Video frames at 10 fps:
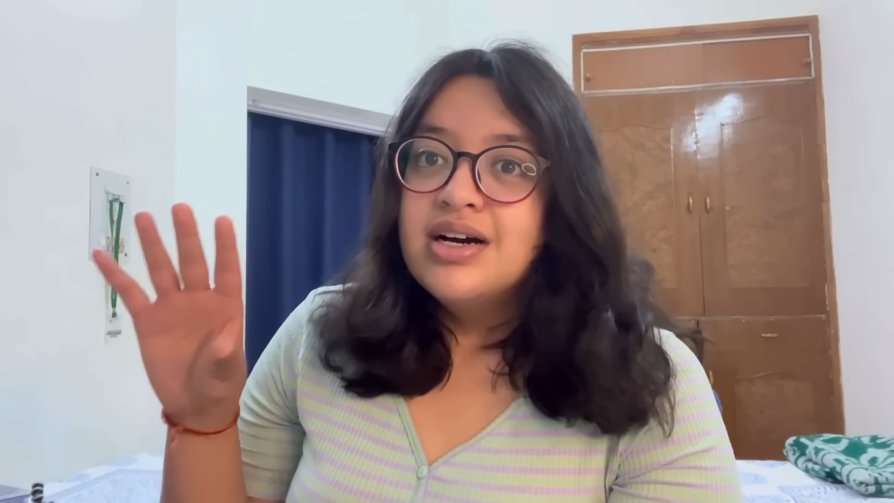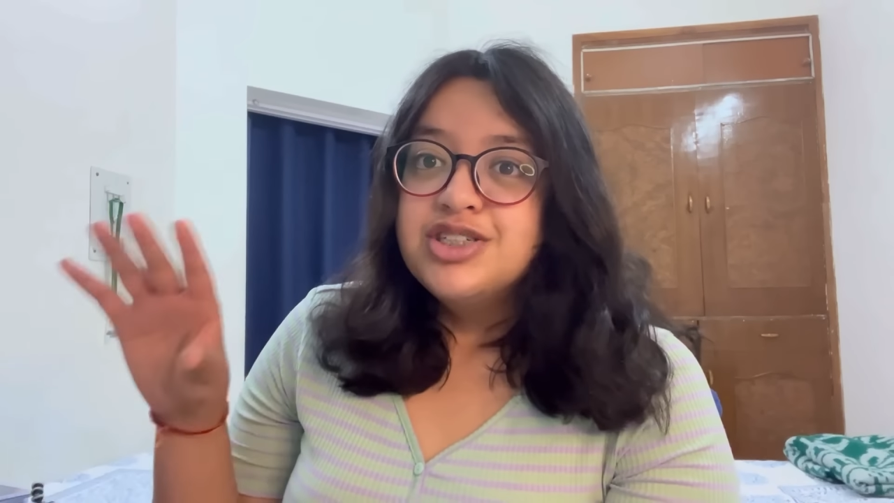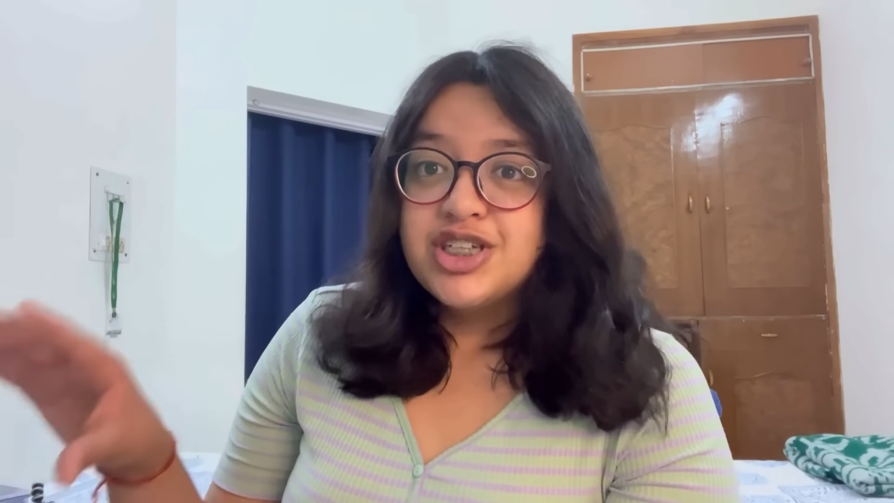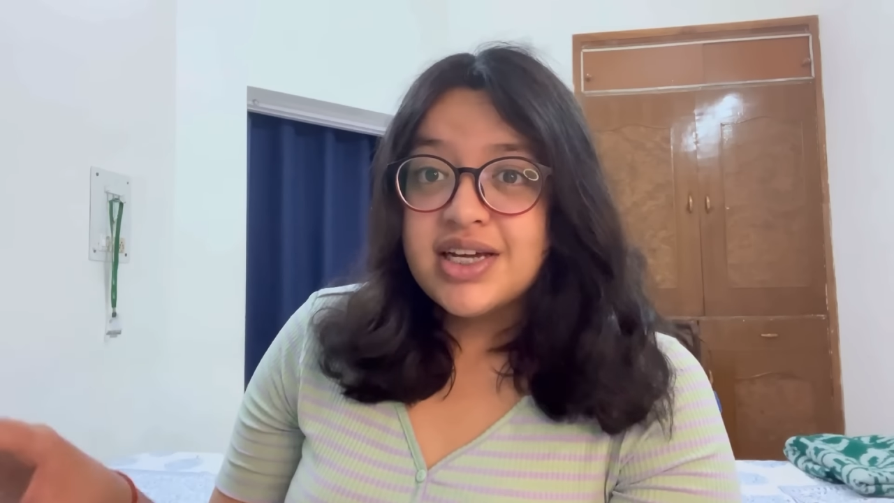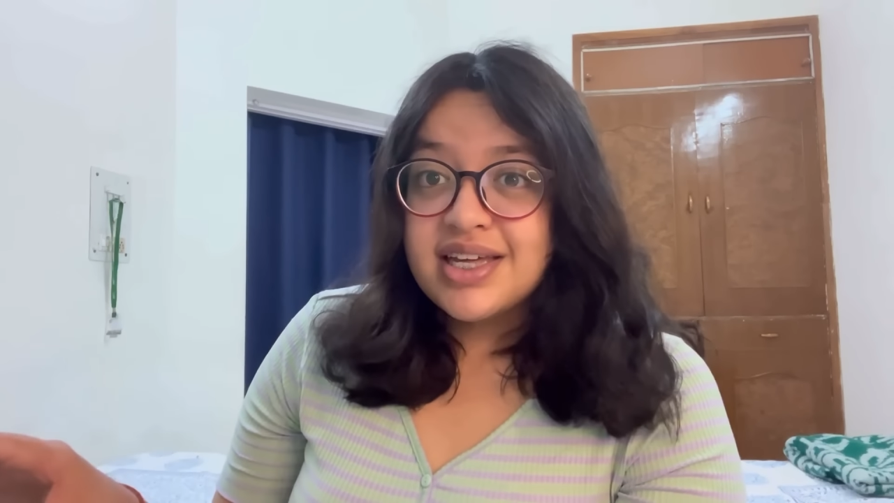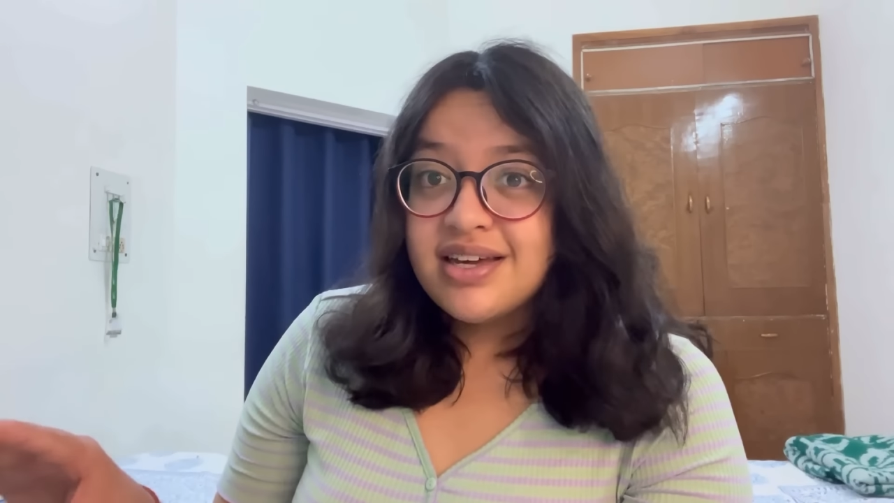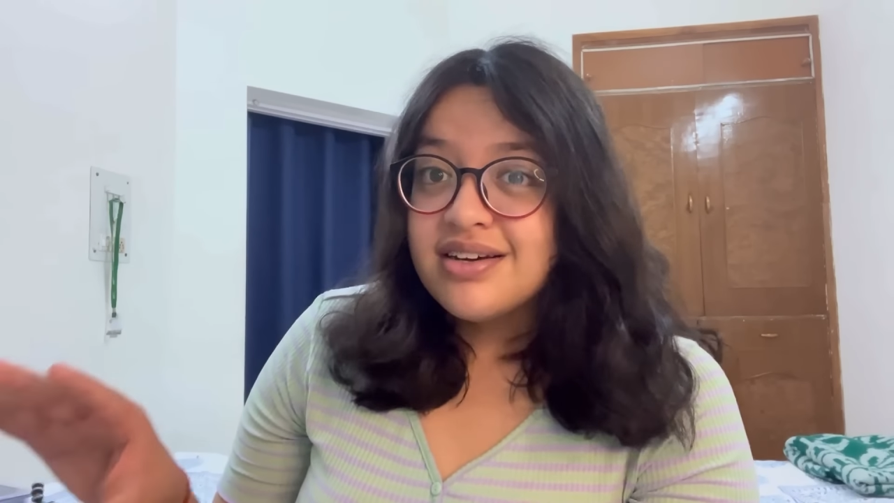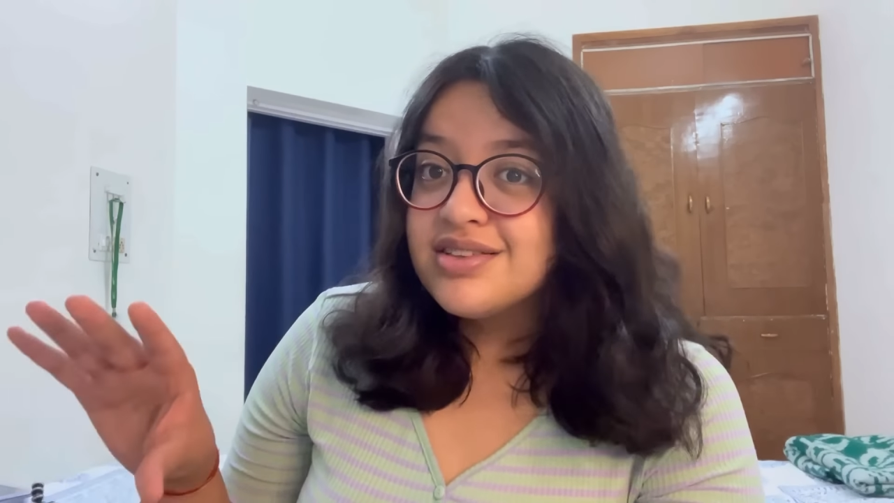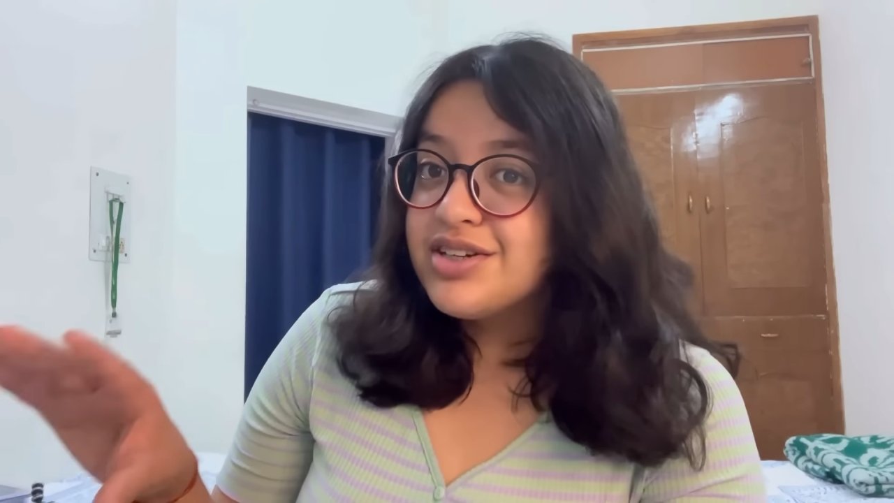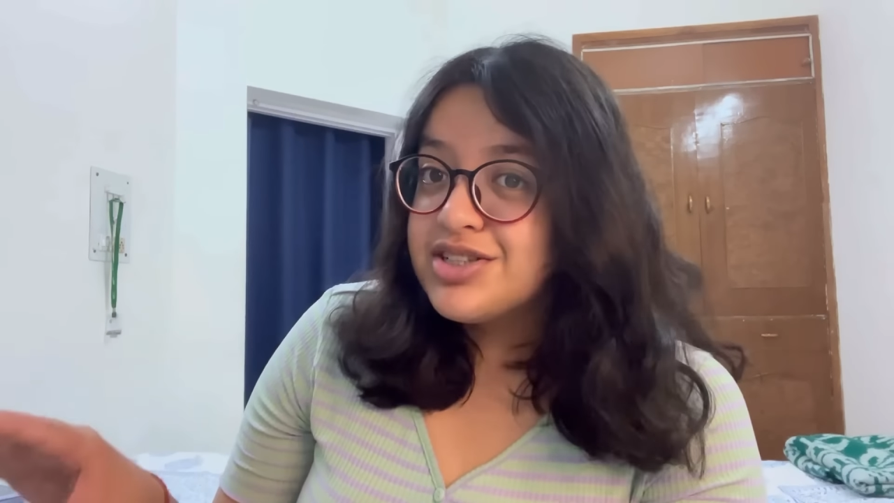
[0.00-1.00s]

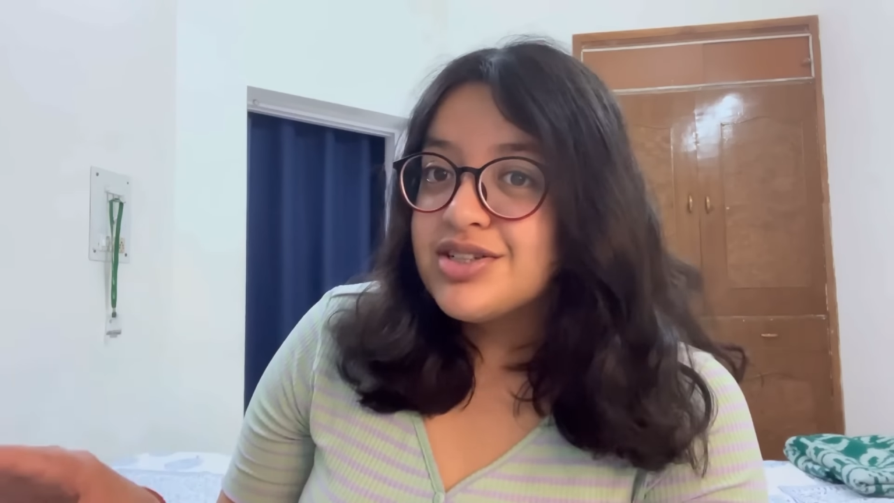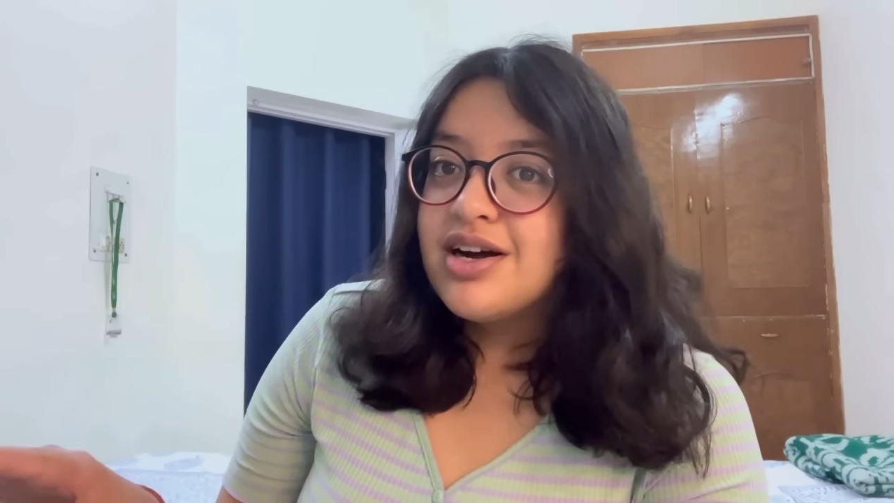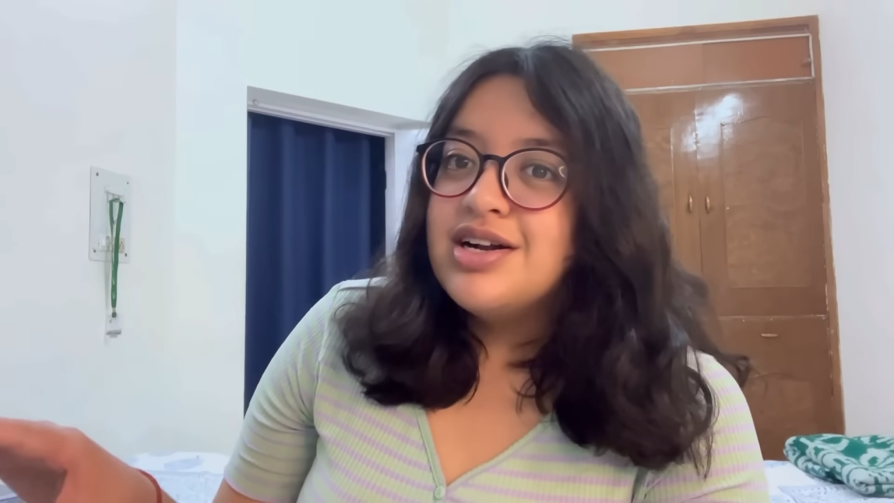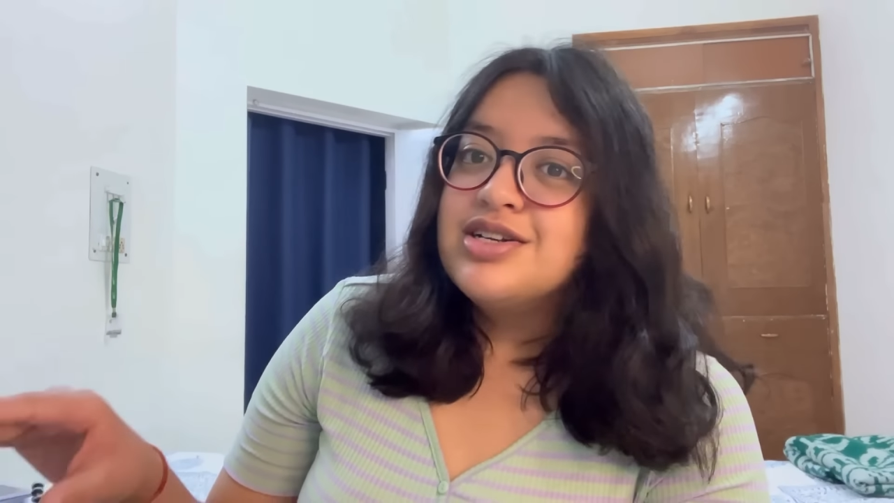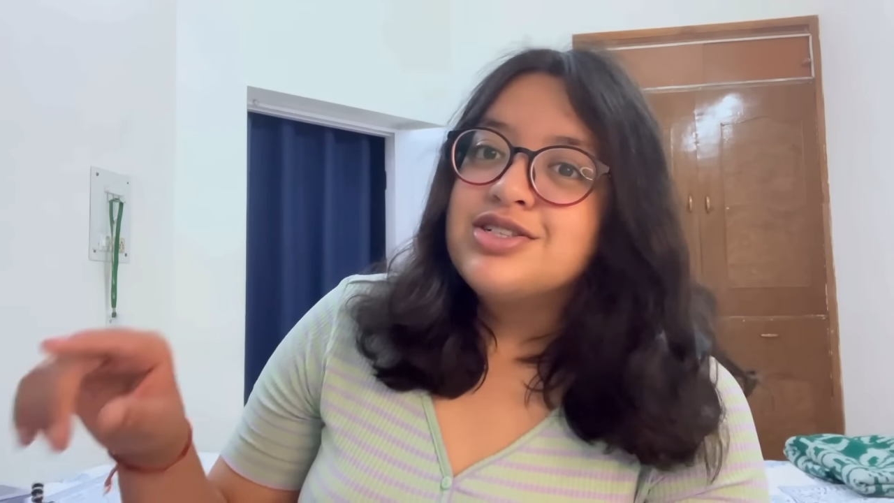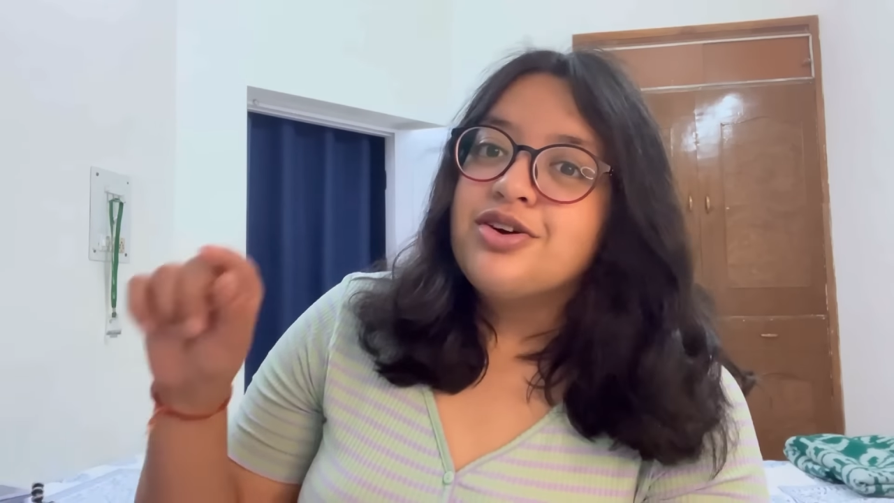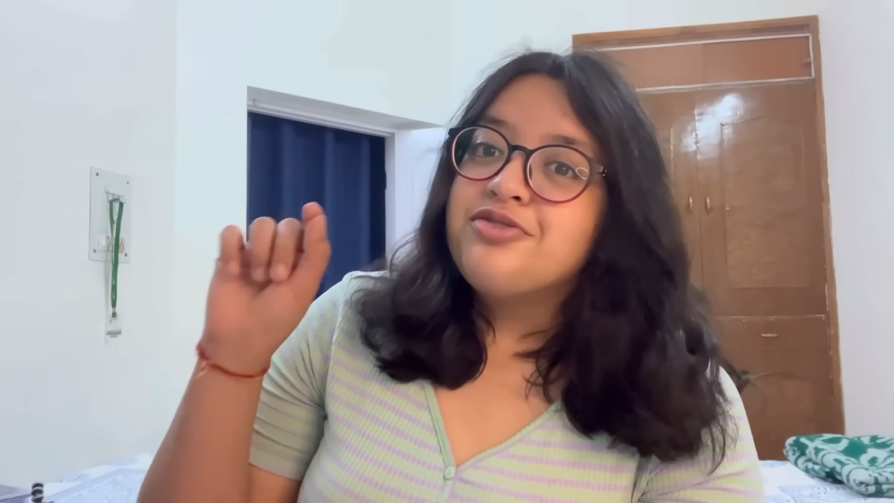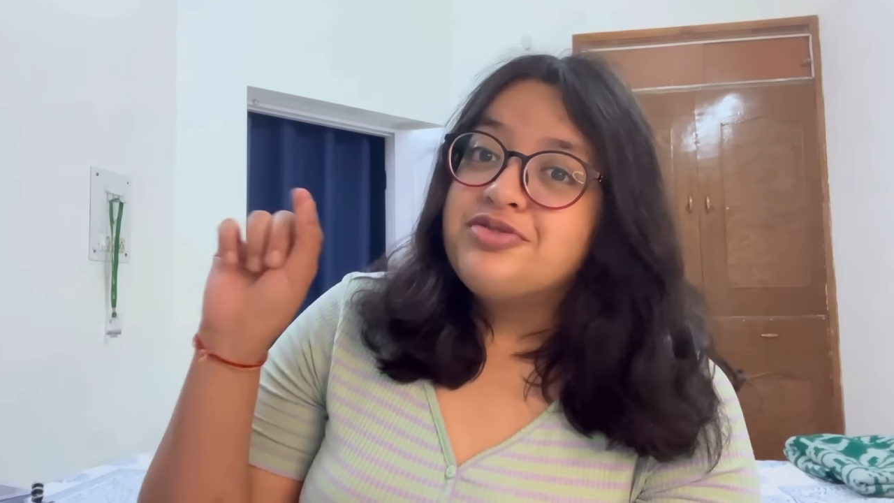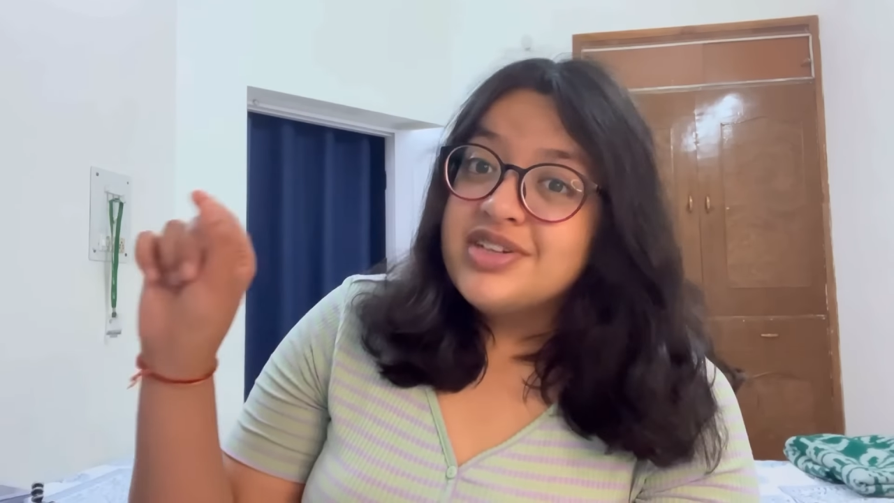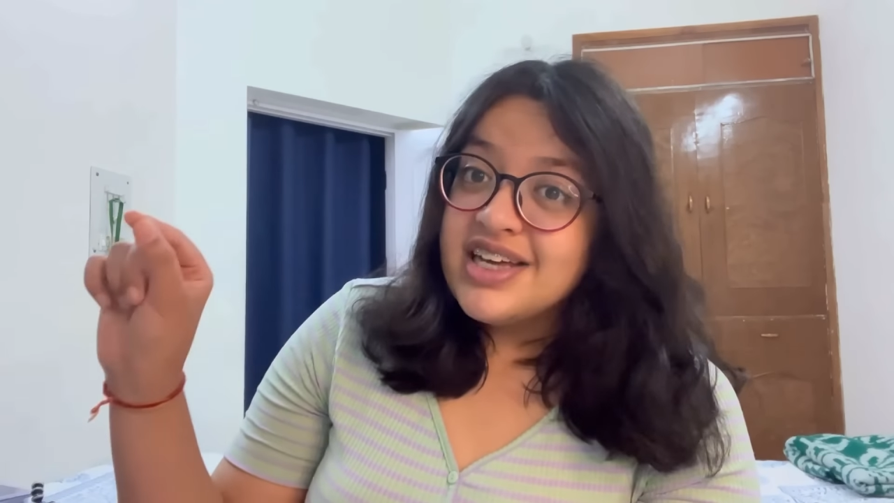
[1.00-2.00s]
checking the results of
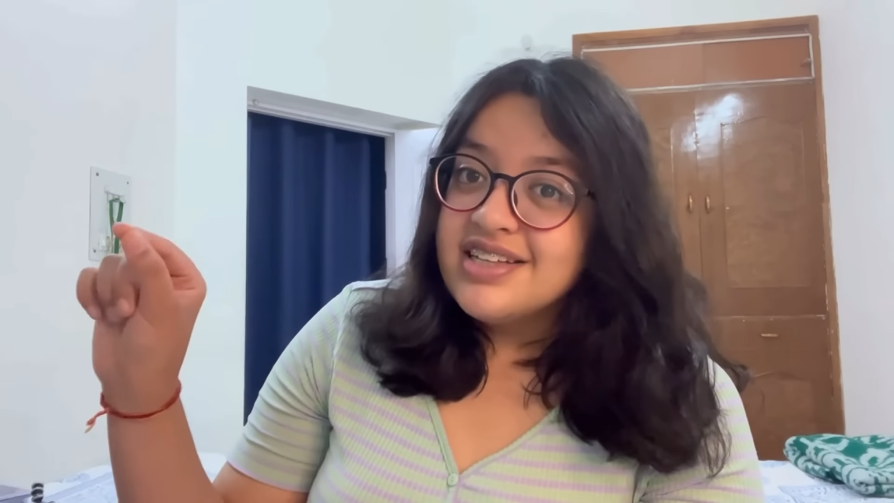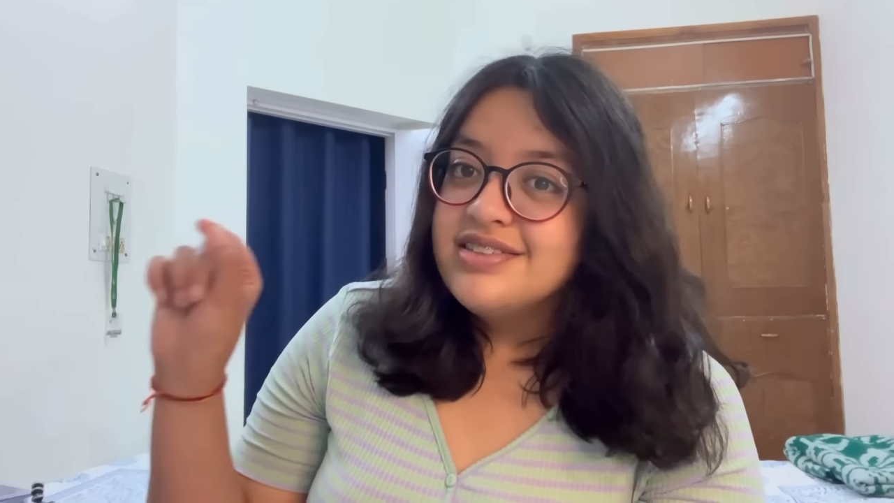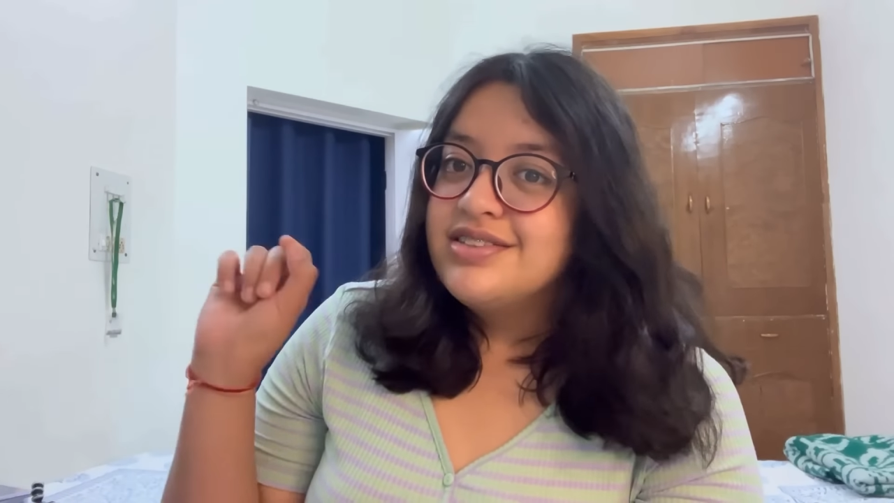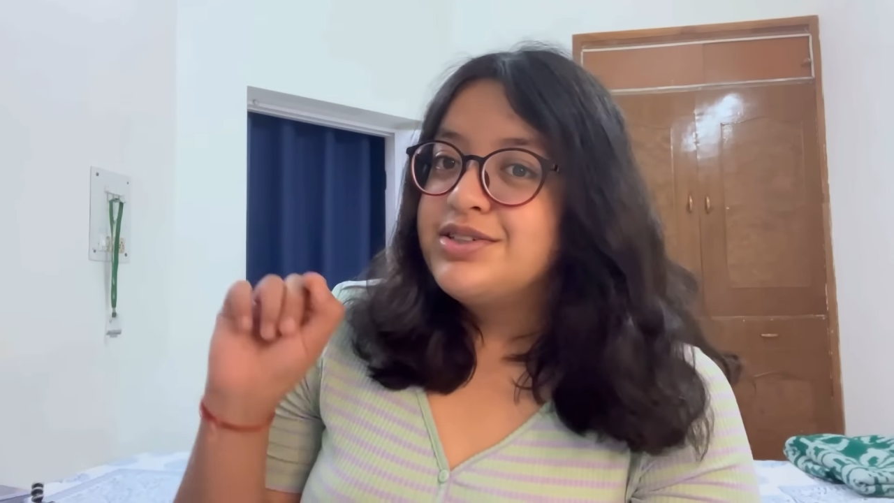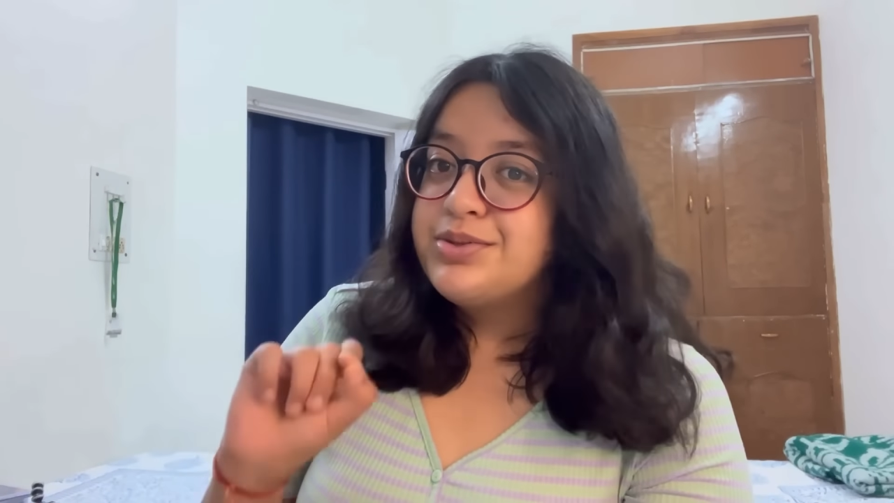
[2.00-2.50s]
10th,